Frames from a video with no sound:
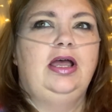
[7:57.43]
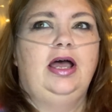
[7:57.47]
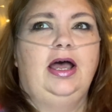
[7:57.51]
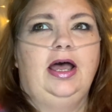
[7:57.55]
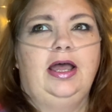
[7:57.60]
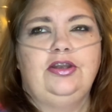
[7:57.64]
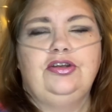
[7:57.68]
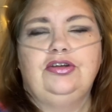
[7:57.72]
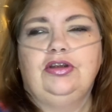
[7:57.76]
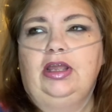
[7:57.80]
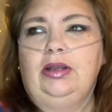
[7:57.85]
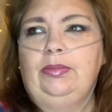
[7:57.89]
I
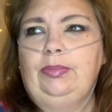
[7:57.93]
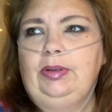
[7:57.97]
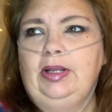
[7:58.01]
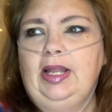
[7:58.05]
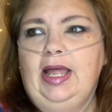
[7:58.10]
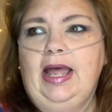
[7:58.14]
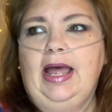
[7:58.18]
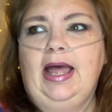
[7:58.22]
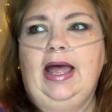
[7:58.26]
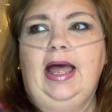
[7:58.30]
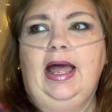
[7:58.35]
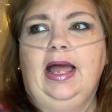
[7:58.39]
tried
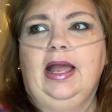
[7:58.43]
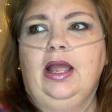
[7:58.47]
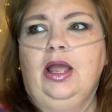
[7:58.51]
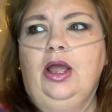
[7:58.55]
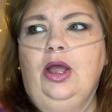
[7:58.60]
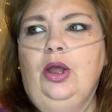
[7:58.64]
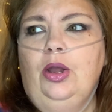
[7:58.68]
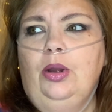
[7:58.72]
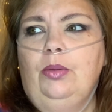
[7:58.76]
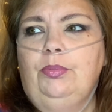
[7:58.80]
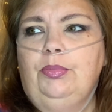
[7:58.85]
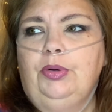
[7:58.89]
black,
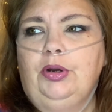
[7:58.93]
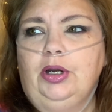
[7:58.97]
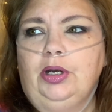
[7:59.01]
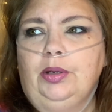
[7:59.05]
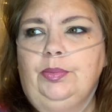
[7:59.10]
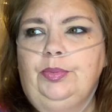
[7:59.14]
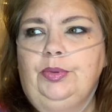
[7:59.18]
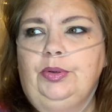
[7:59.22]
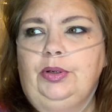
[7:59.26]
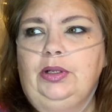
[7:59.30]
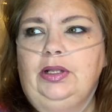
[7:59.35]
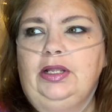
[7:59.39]

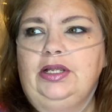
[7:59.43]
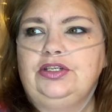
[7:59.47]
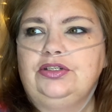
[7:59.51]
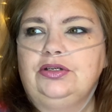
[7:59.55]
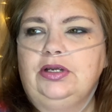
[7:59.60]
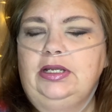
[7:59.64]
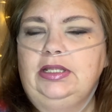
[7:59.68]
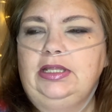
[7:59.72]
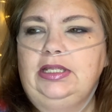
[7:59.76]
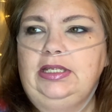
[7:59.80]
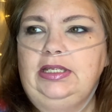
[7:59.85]
purple, I tried the